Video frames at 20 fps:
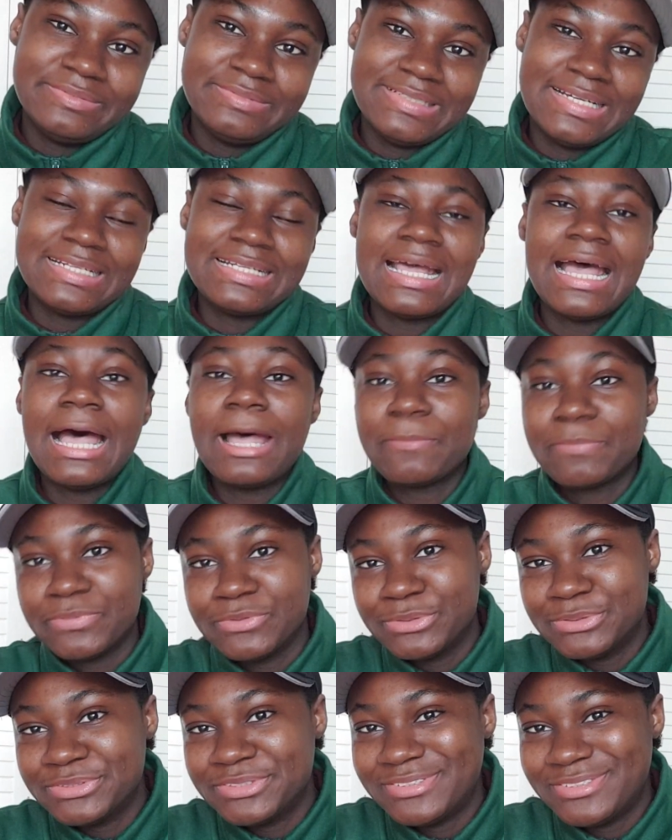that
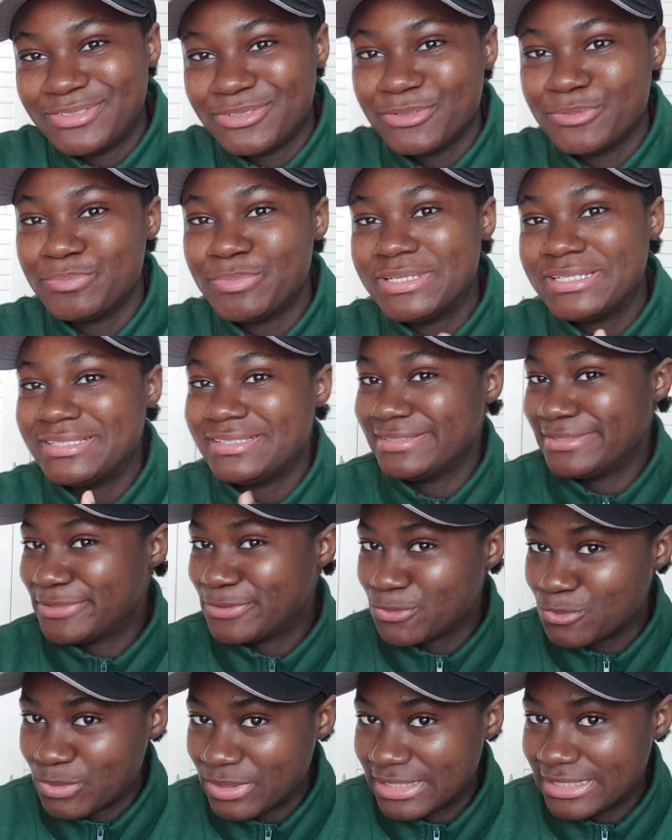happened to me
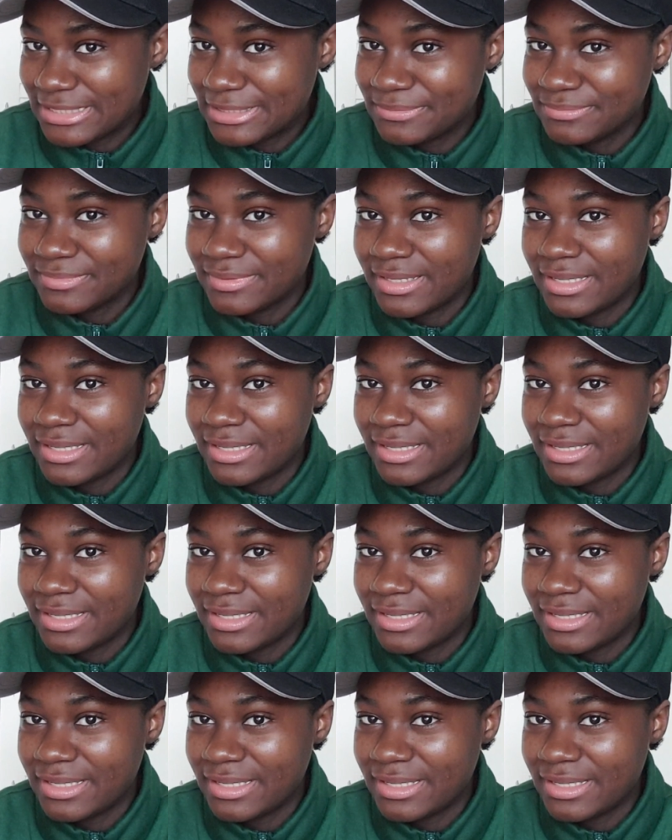this week.